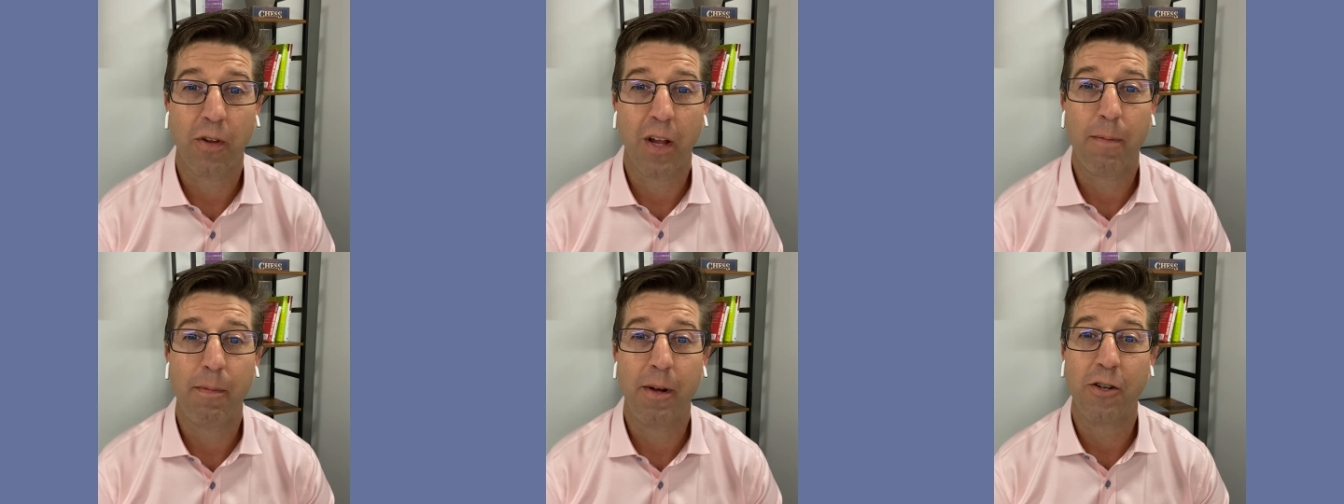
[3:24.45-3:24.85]

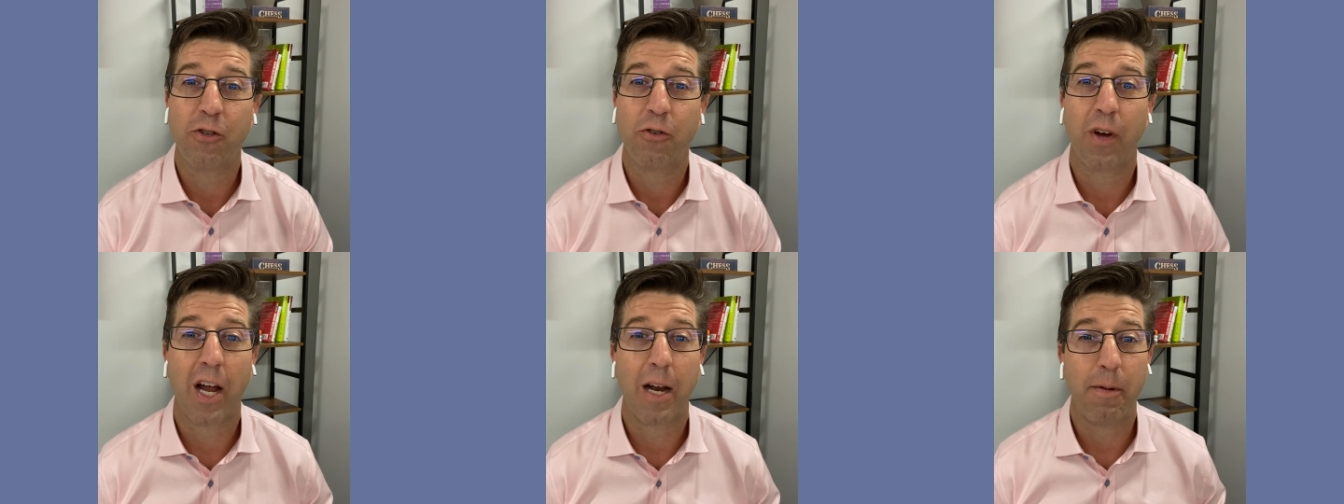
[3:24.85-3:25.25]
That means
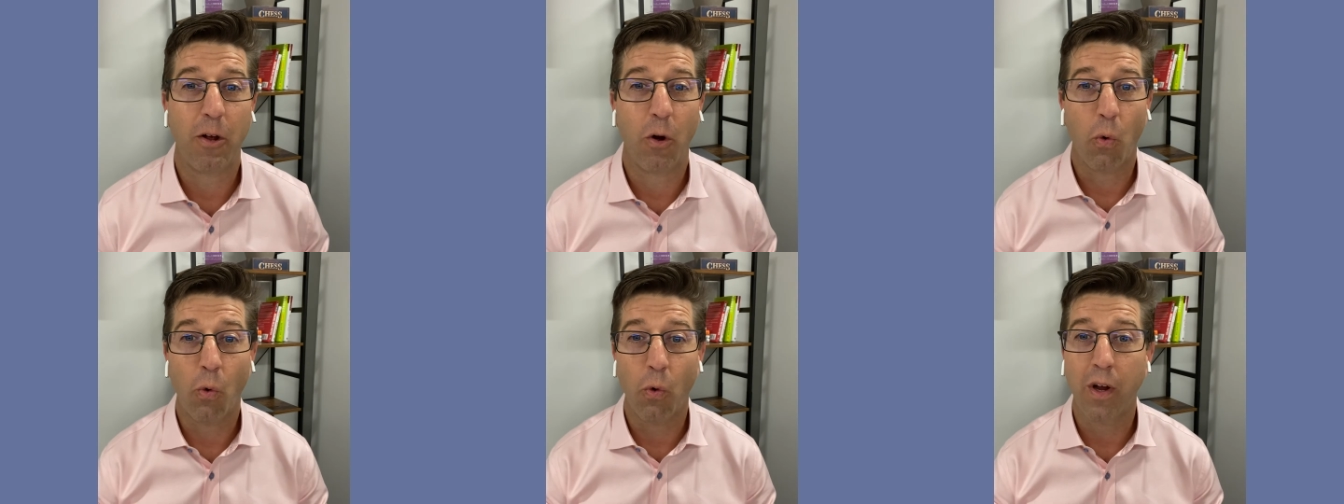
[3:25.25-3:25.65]
you got to be
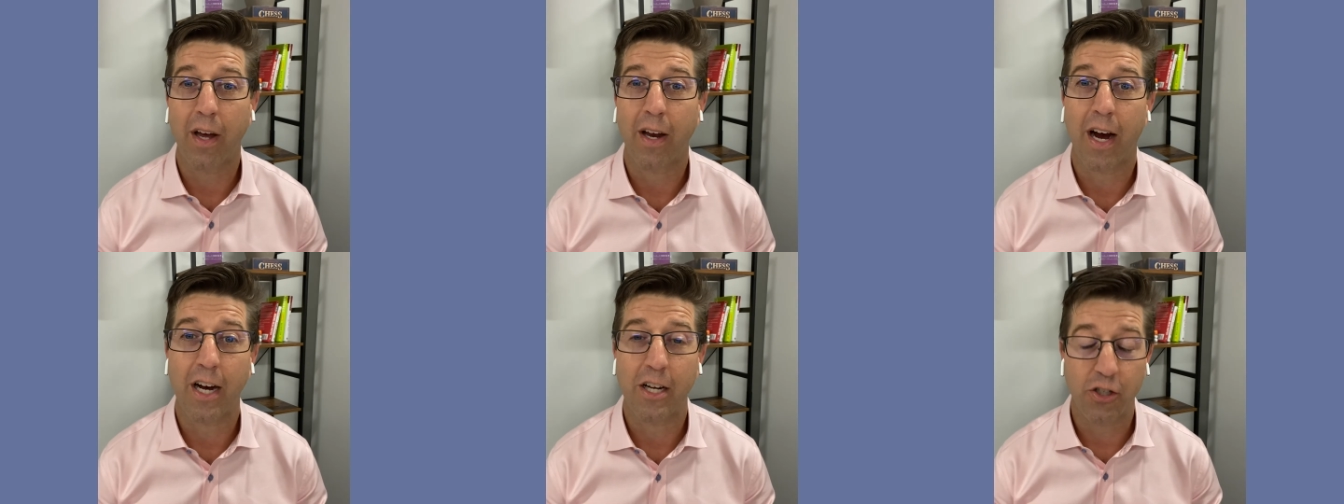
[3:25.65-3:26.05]

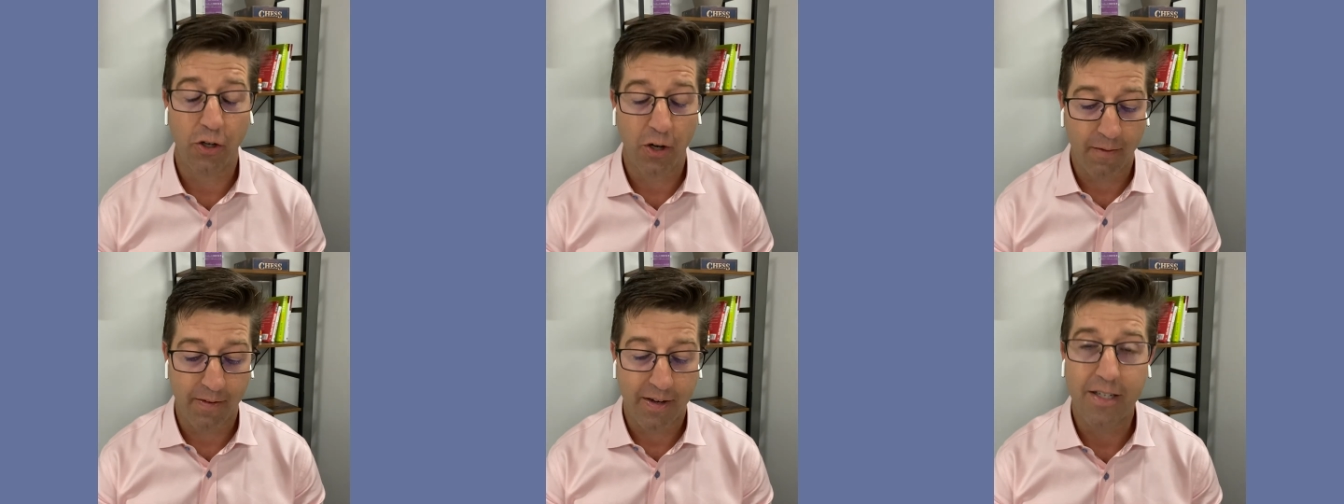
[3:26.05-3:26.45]
organized. You
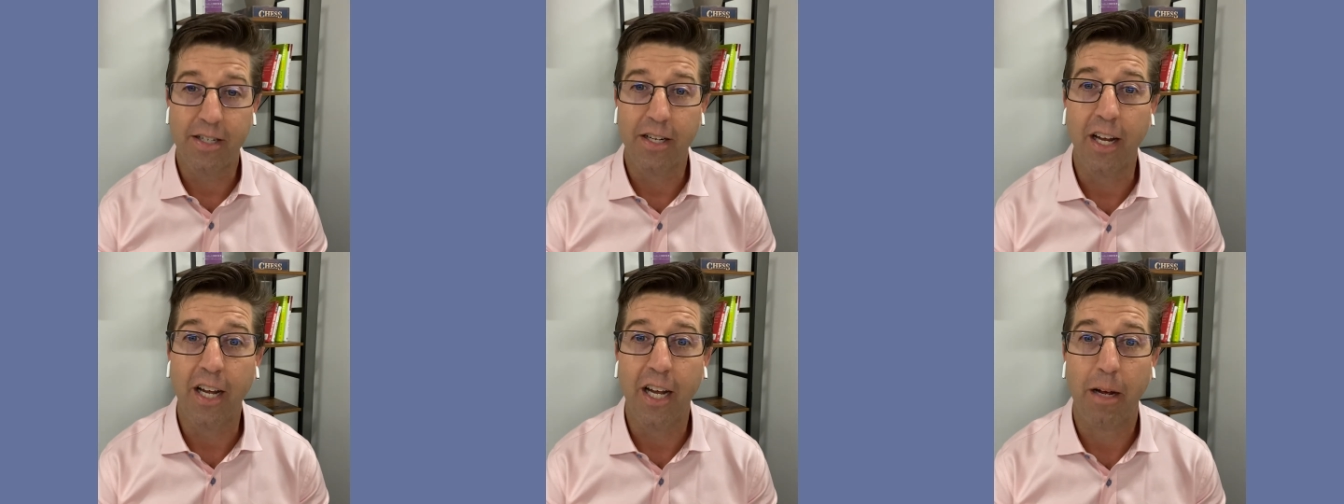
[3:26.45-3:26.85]
have a
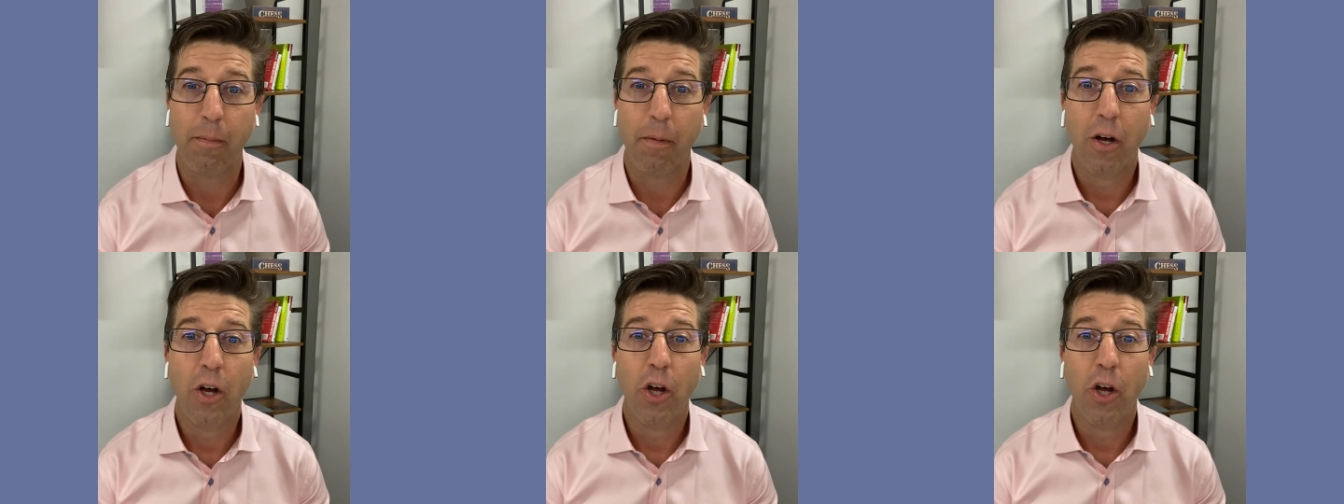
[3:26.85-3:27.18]
team.